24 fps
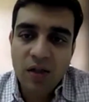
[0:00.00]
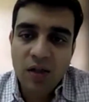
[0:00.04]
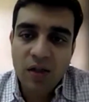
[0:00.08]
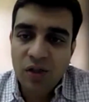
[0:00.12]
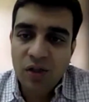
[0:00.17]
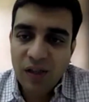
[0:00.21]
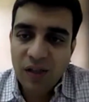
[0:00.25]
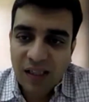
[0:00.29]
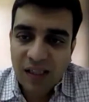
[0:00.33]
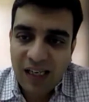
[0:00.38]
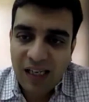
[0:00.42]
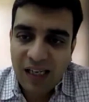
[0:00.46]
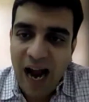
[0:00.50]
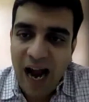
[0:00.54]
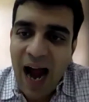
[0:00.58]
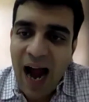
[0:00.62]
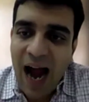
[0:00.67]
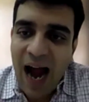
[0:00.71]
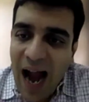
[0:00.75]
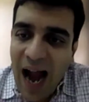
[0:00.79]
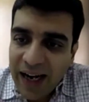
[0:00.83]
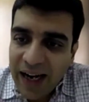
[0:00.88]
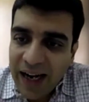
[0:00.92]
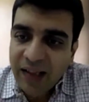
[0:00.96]
Just
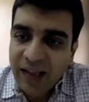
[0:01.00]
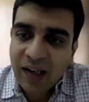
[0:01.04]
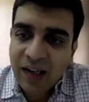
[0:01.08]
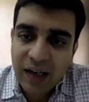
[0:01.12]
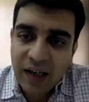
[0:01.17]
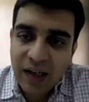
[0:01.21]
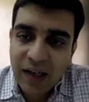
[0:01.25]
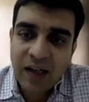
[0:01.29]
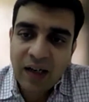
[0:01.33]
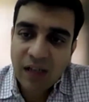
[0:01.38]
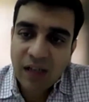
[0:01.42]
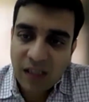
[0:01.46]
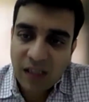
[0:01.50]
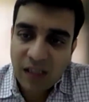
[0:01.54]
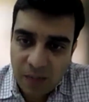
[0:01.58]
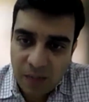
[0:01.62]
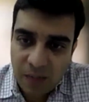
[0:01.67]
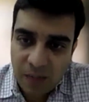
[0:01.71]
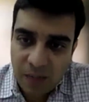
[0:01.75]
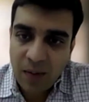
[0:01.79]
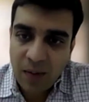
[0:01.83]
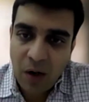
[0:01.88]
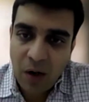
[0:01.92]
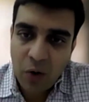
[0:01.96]
add the
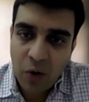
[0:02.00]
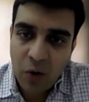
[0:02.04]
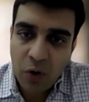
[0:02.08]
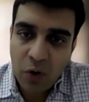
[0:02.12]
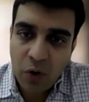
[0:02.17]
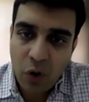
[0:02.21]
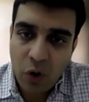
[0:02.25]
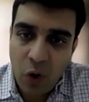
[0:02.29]
investment amount